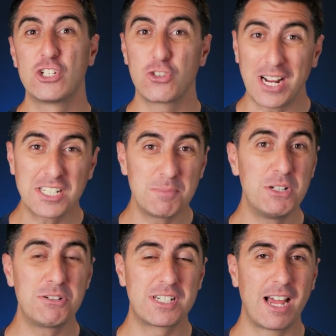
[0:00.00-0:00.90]
Try some
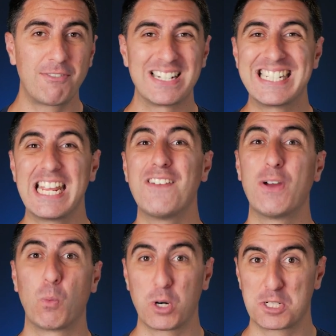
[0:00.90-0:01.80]
new stuff and see if
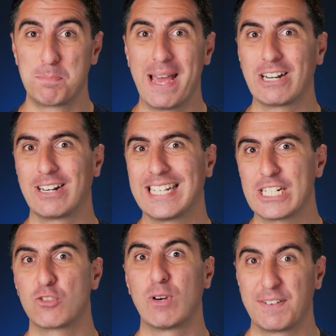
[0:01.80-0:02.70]
it works better and
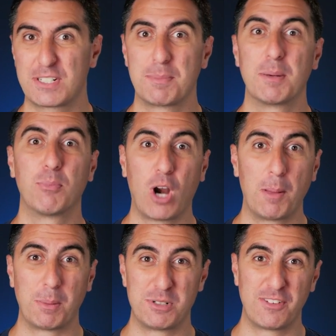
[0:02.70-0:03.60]
gets rid of some of the
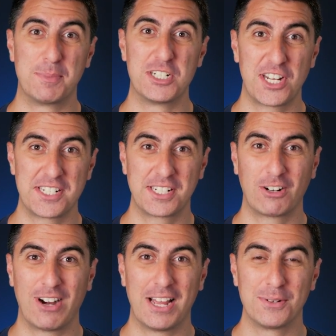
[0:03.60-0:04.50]
problems you've been chasing
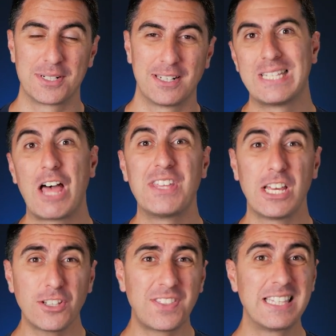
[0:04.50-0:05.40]
around. Now, the
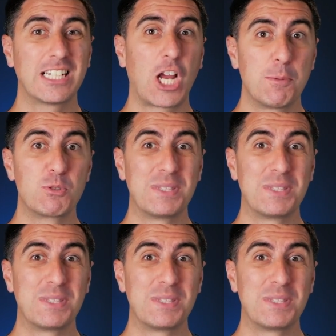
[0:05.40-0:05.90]
other thing that comes